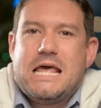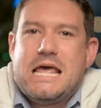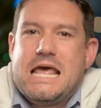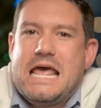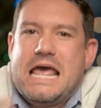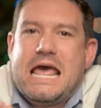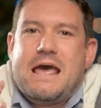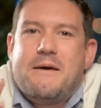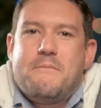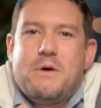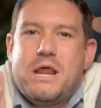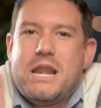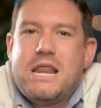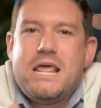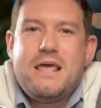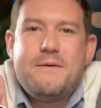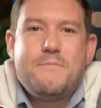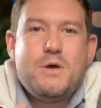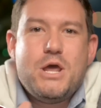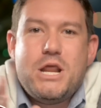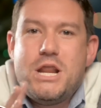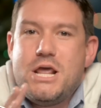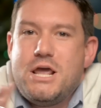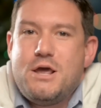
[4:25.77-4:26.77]

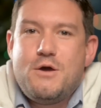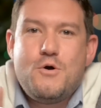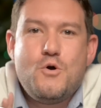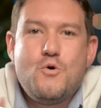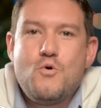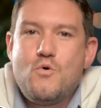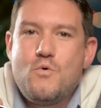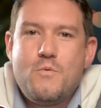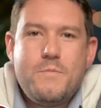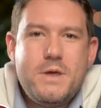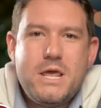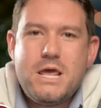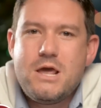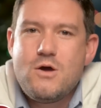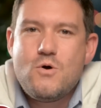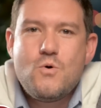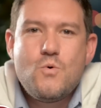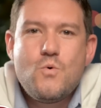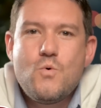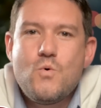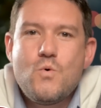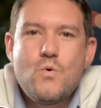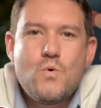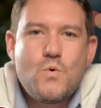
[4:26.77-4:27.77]
Hebbity bitty hooby
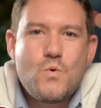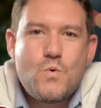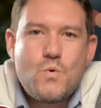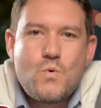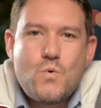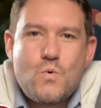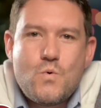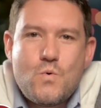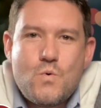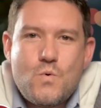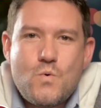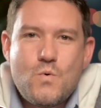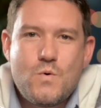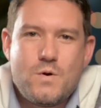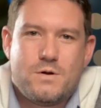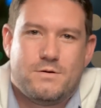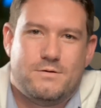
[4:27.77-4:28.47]
hoo hoo.